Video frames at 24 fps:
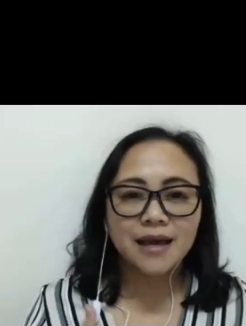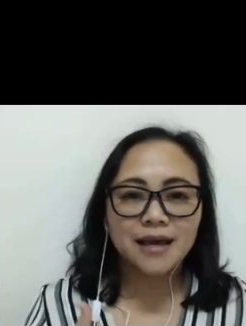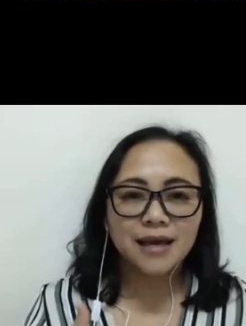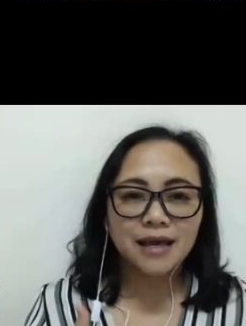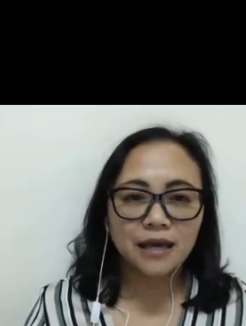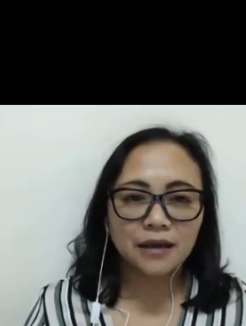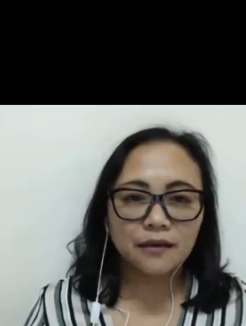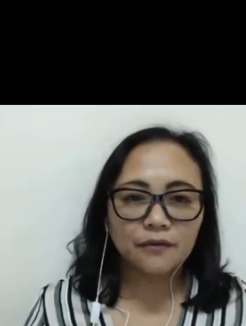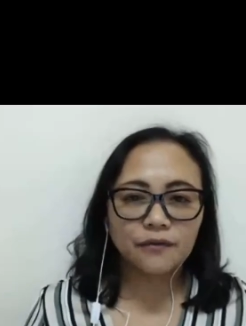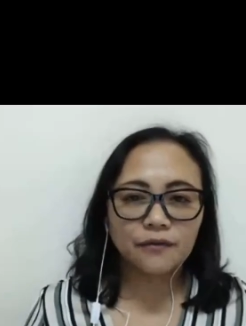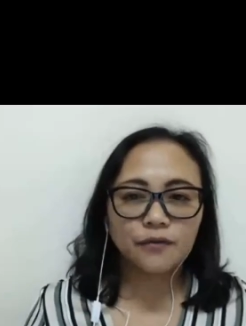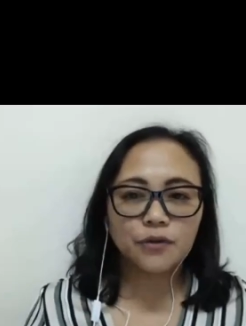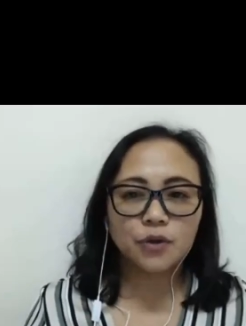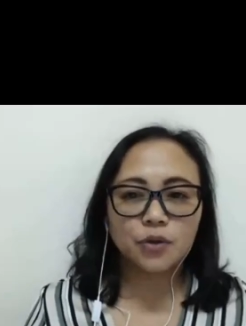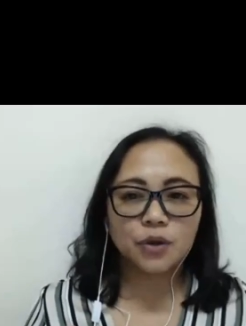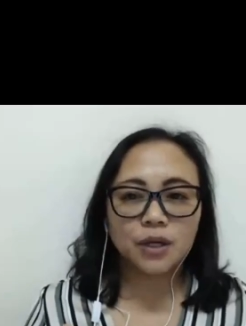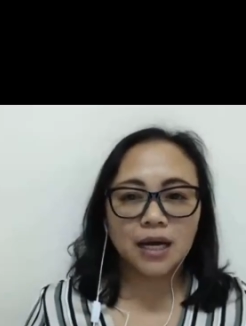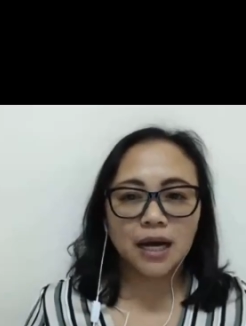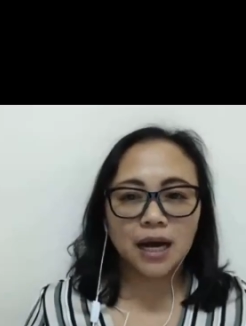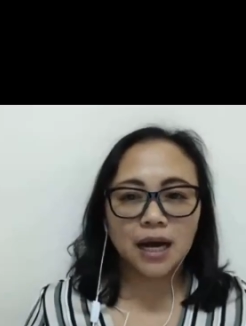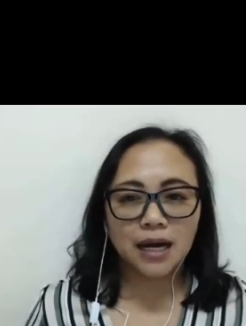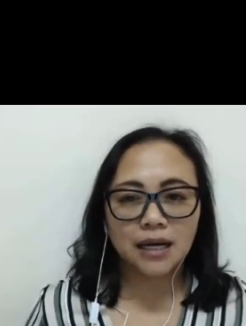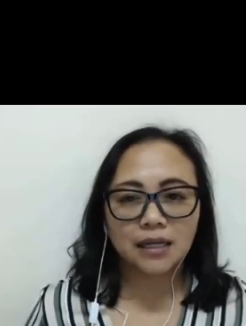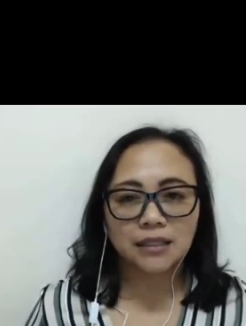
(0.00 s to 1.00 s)
If you
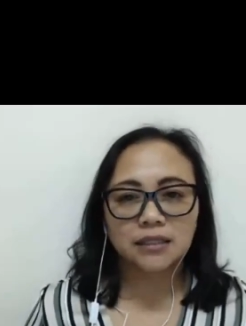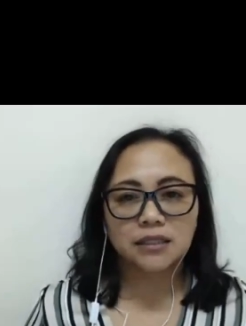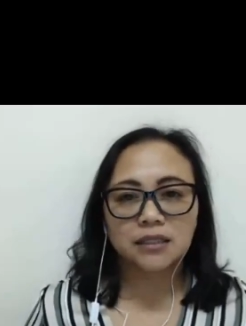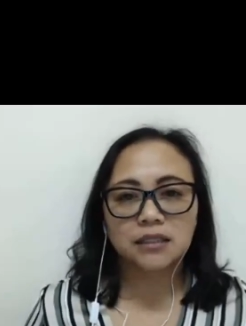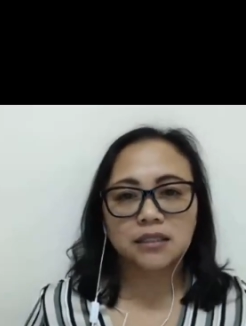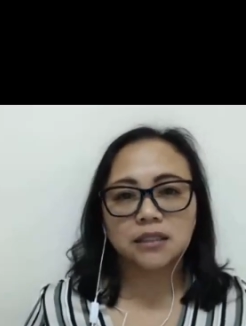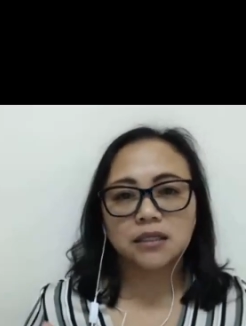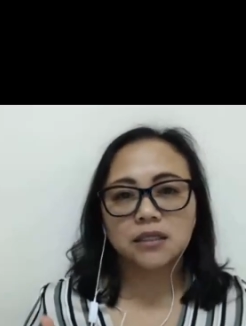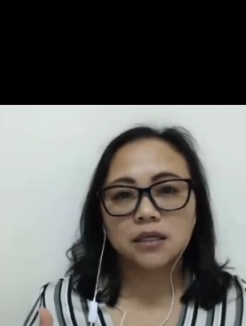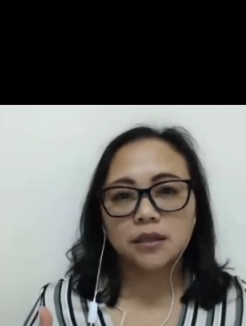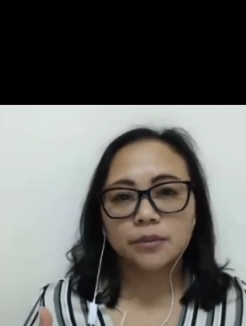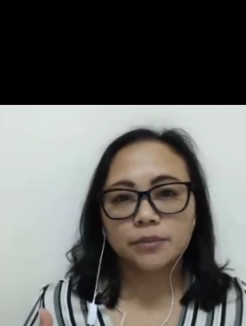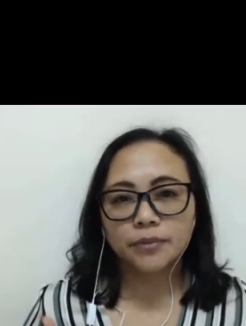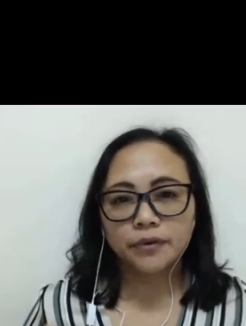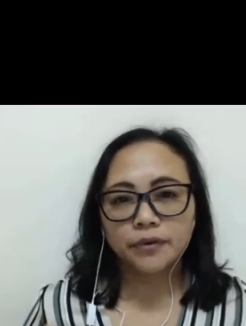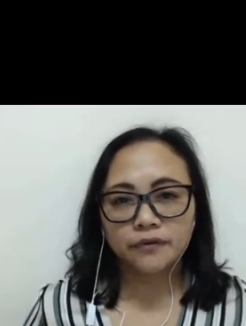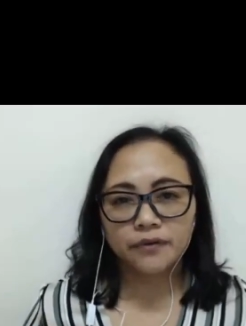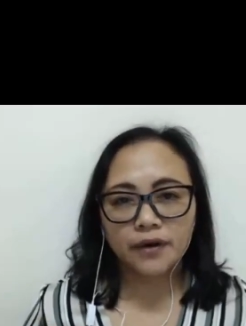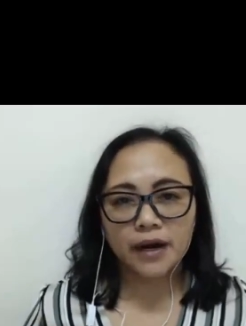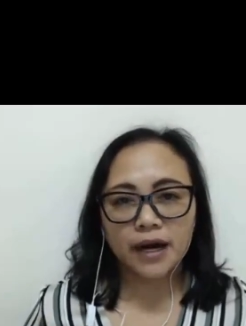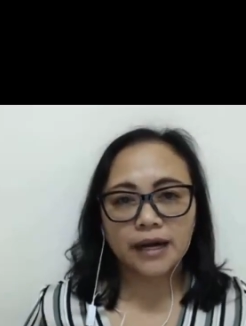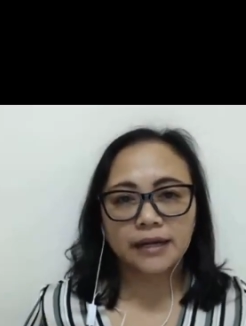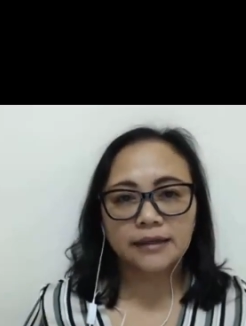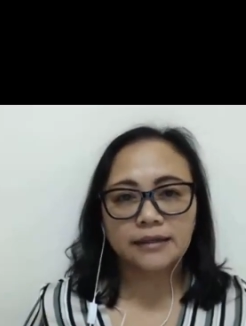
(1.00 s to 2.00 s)
can't
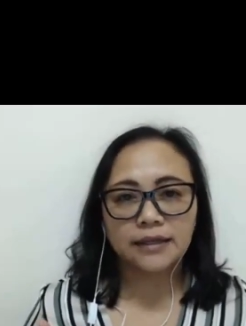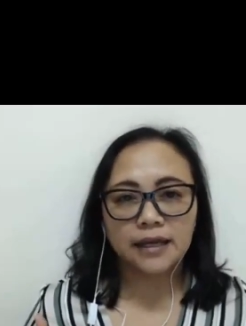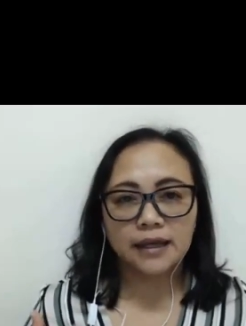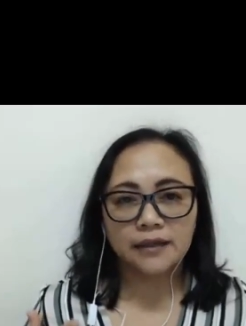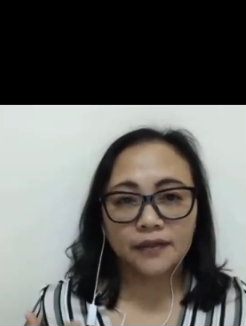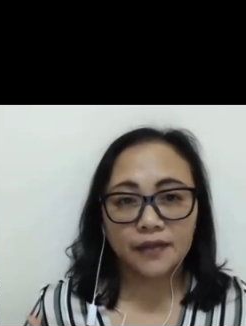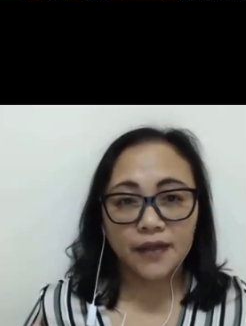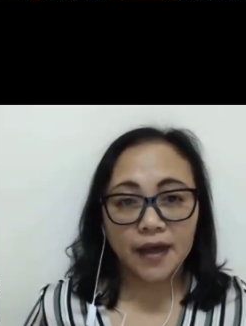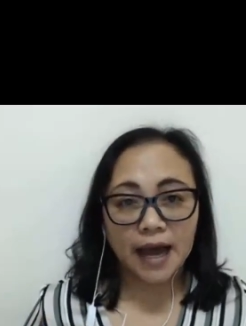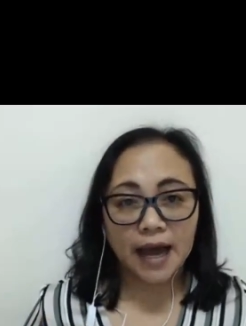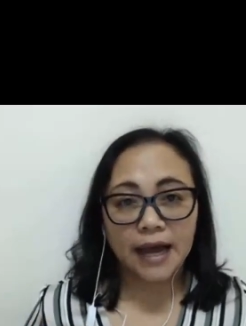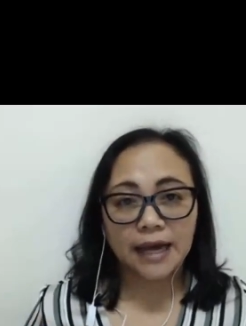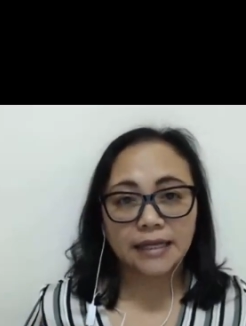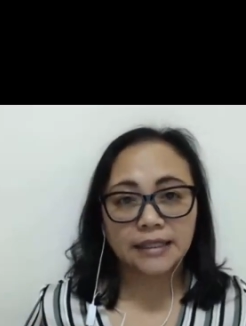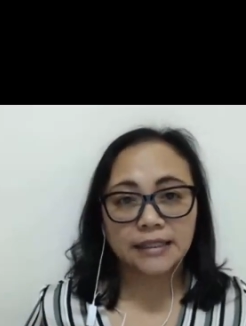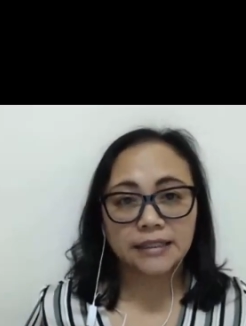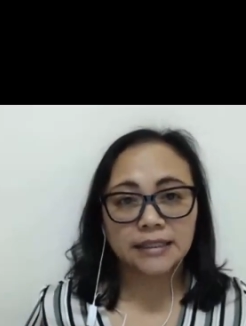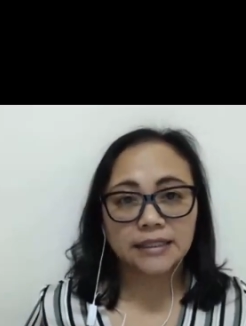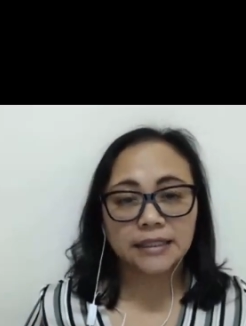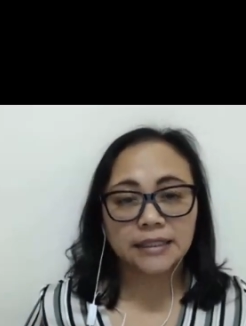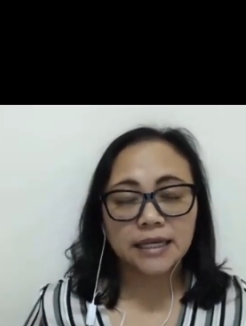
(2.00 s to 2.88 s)
provide that